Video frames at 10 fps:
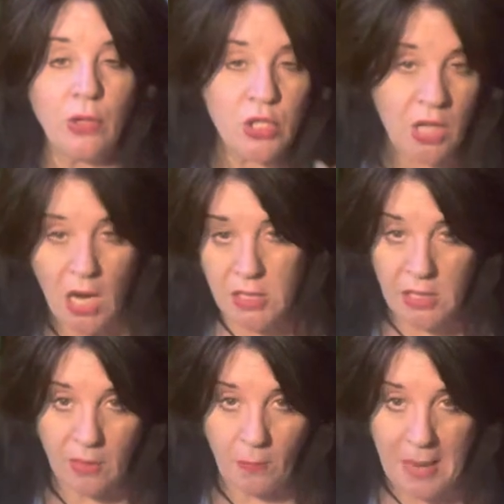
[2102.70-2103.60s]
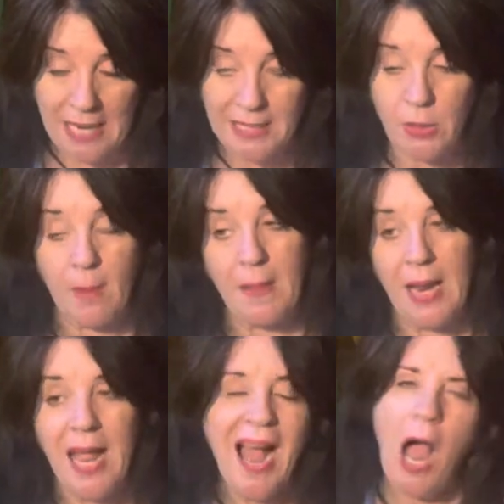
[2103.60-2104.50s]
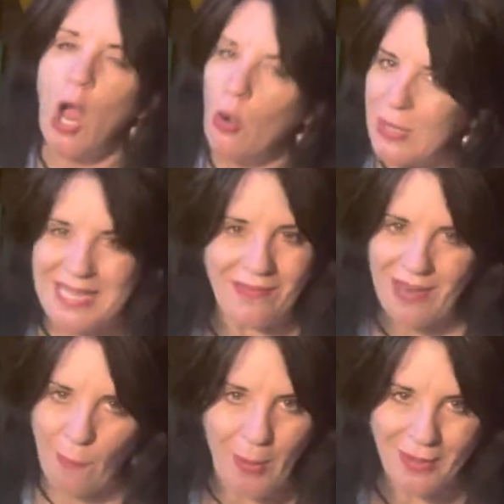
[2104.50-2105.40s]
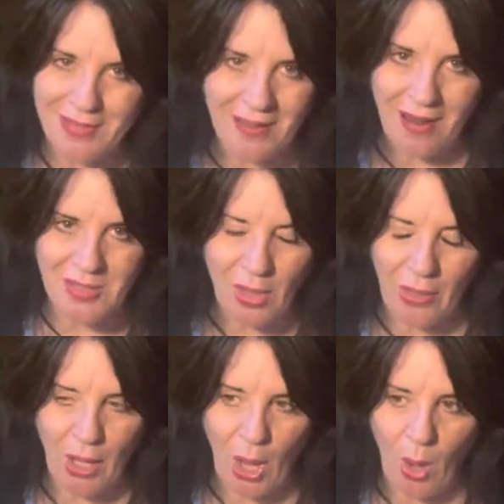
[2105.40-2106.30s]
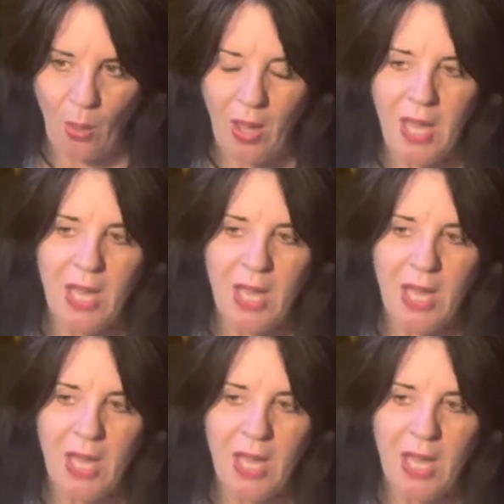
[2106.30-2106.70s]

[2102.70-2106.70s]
socks in the make, so I might, I always have to have a pair of socks on the go.